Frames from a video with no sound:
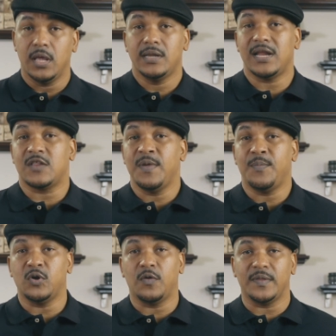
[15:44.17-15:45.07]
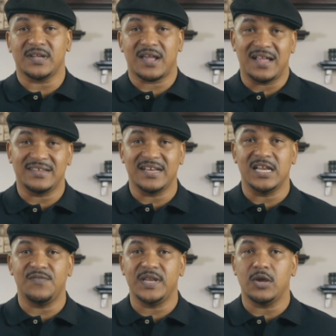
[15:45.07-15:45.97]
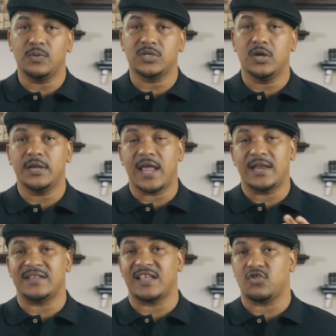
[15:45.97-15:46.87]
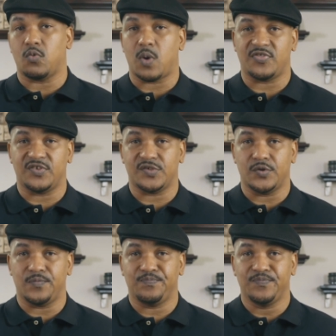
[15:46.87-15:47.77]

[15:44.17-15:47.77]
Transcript: Lets people know that the content in this video is good and that they should watch it too.